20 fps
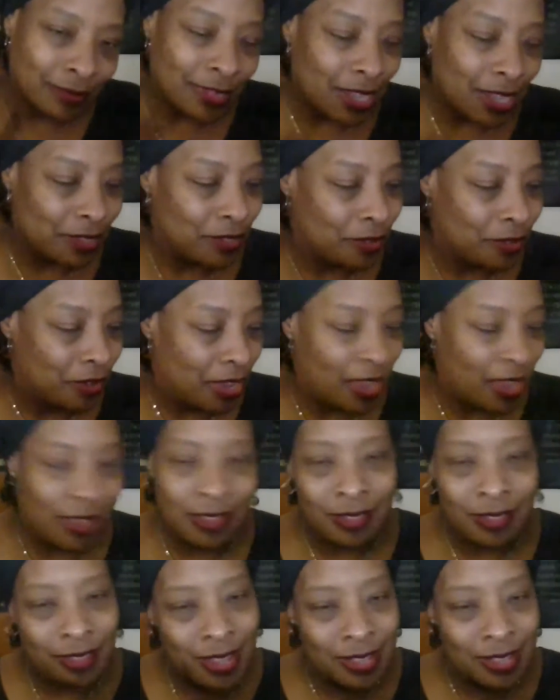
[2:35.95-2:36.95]
That's okay.
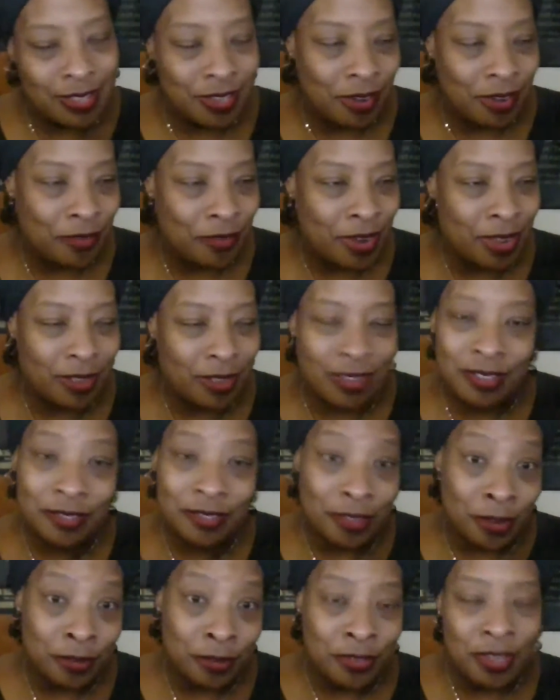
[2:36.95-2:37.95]
That's all right, because
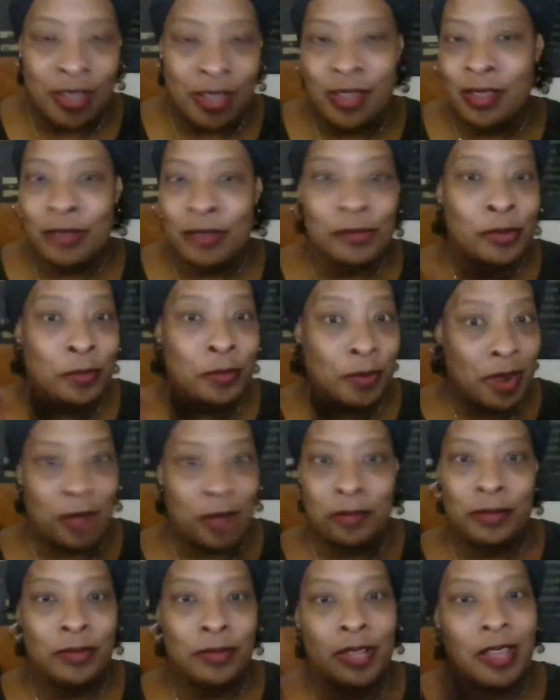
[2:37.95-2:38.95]
those will
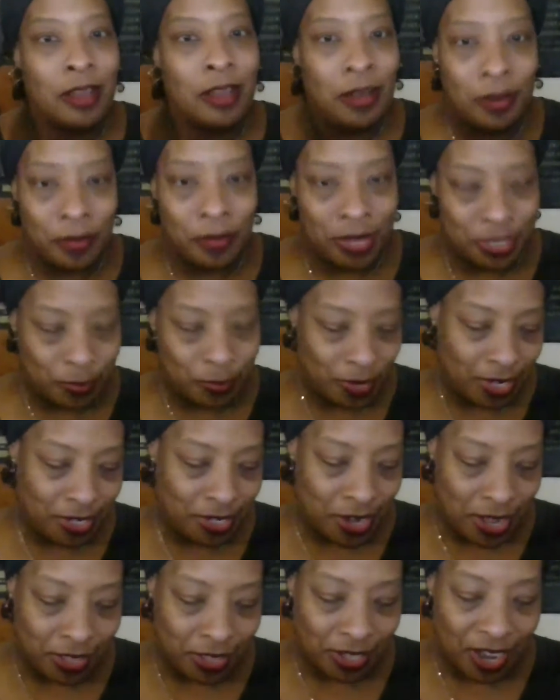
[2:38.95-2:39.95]
probably always be
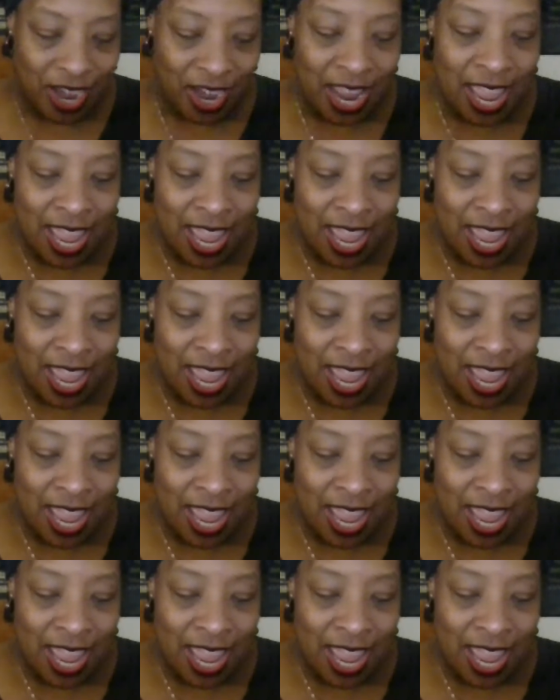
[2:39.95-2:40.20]
$1.